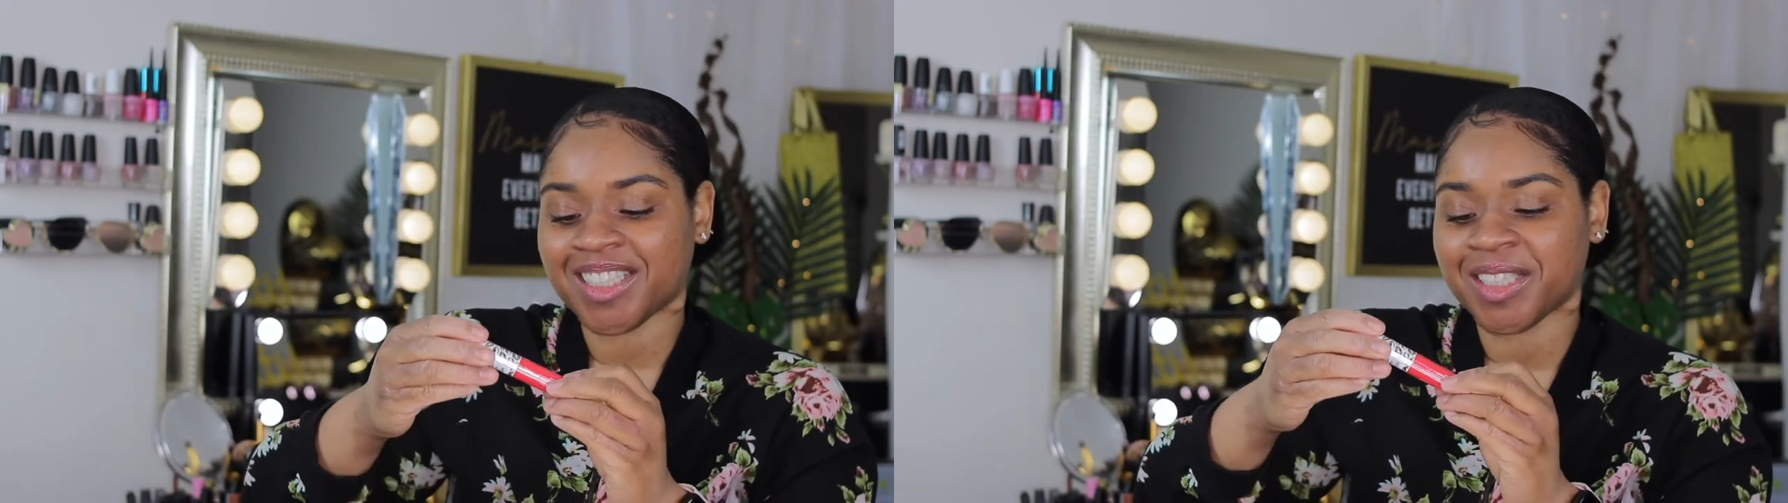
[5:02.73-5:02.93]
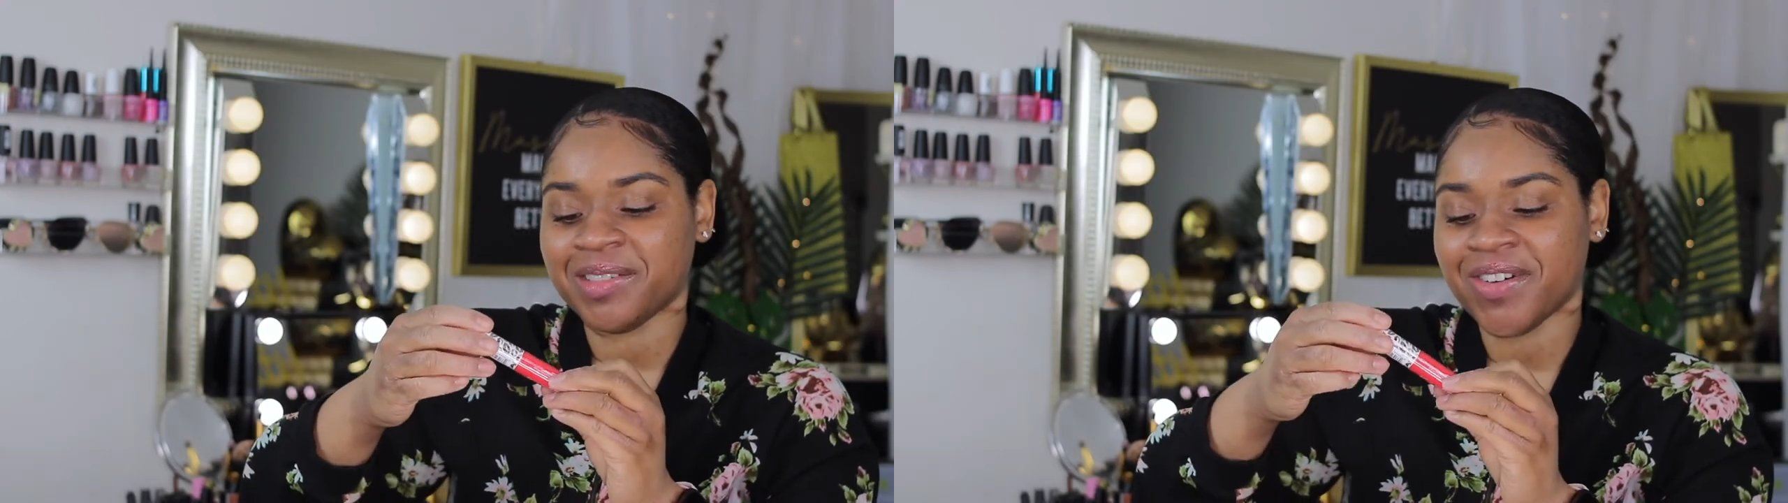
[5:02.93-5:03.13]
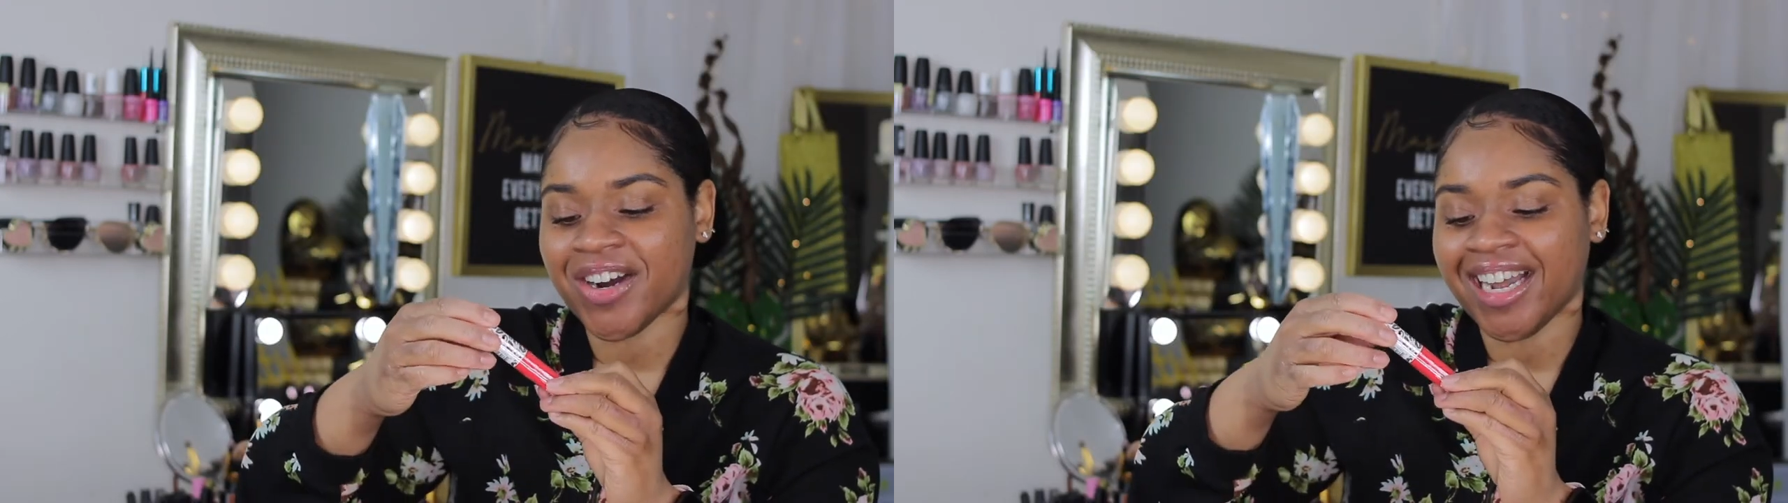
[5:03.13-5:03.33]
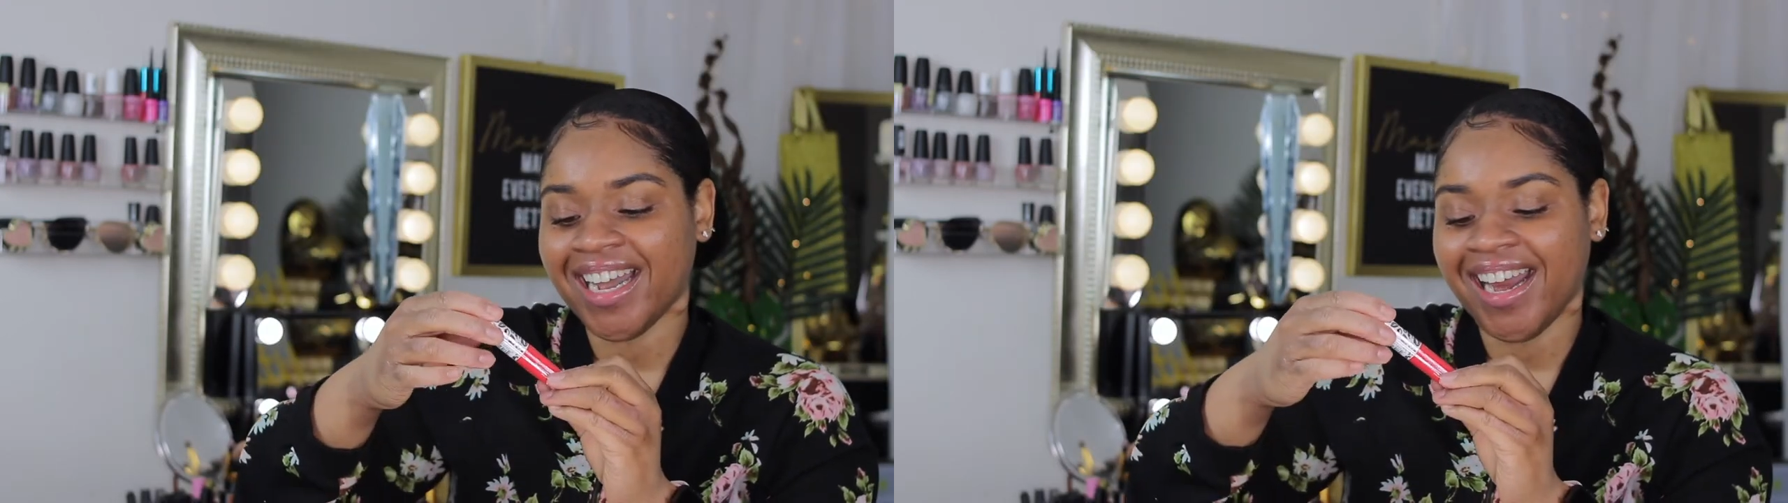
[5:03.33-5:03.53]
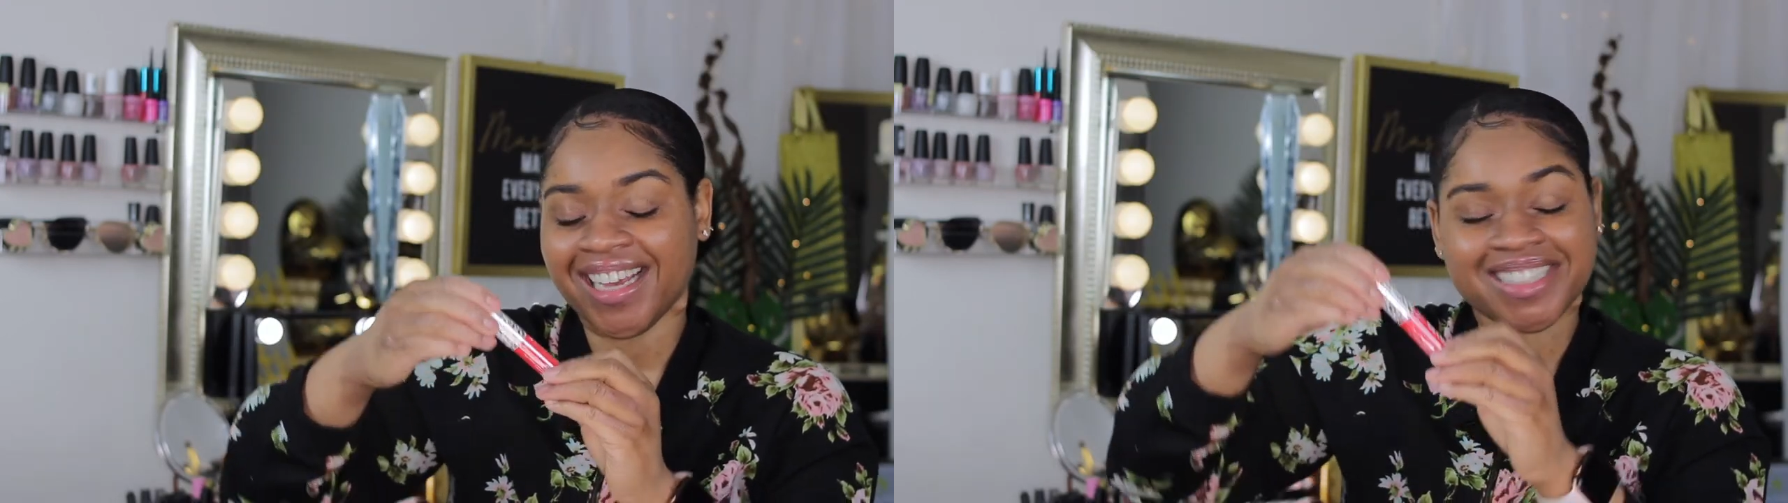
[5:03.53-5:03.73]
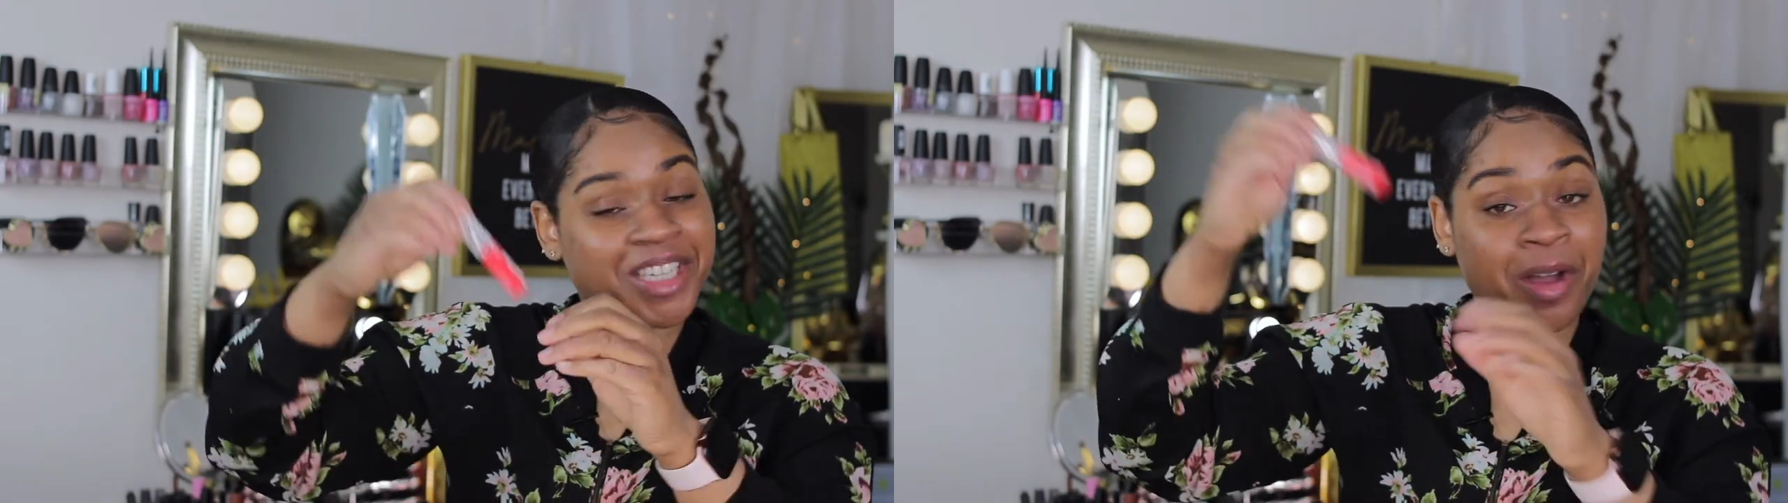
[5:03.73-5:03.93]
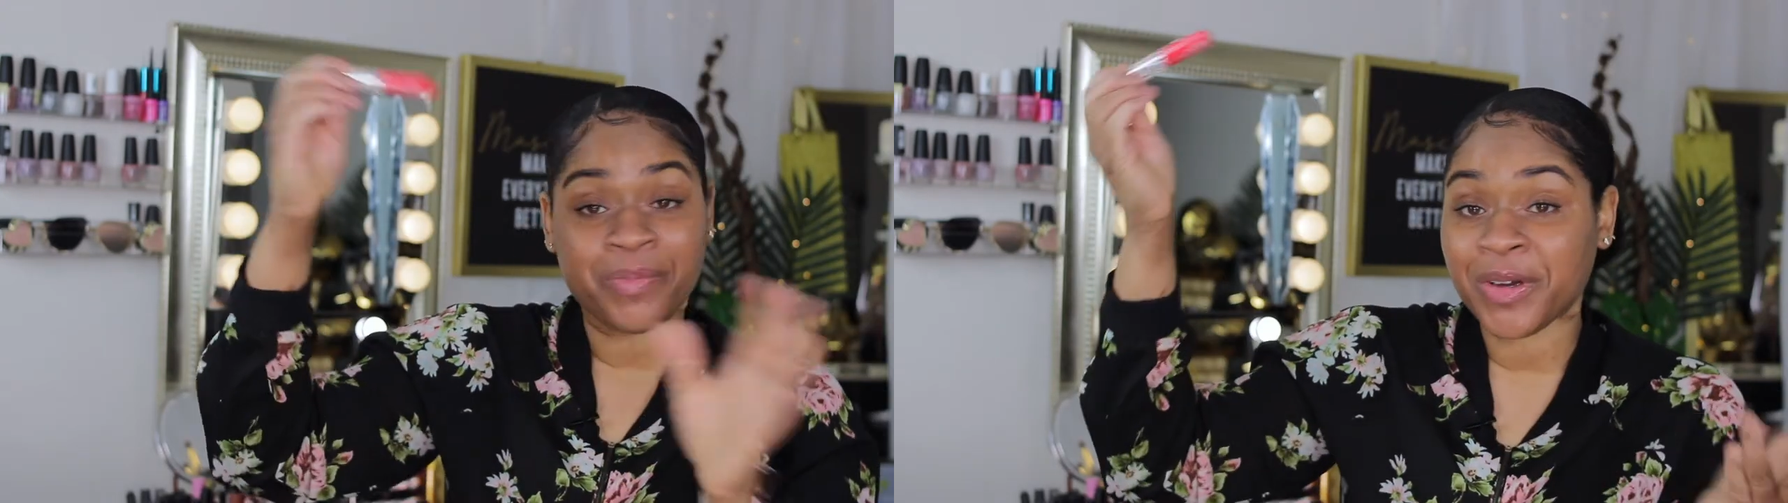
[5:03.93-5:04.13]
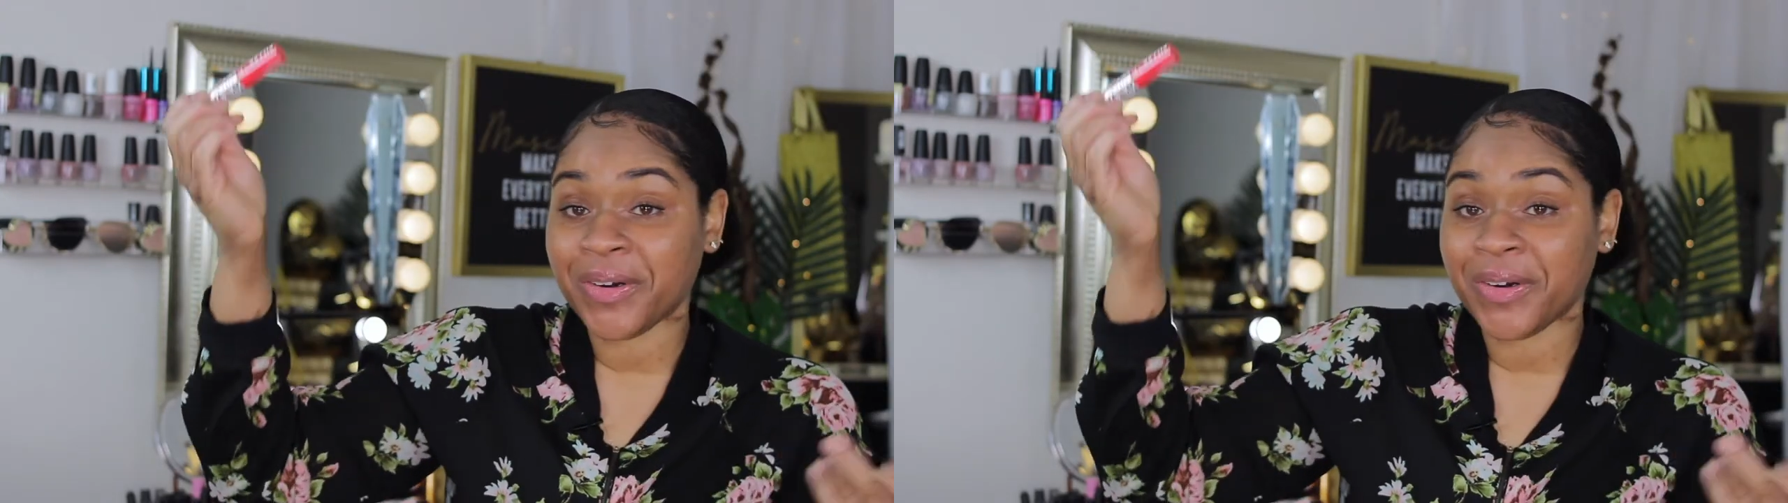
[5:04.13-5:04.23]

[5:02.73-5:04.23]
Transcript: some more NYX. Come through,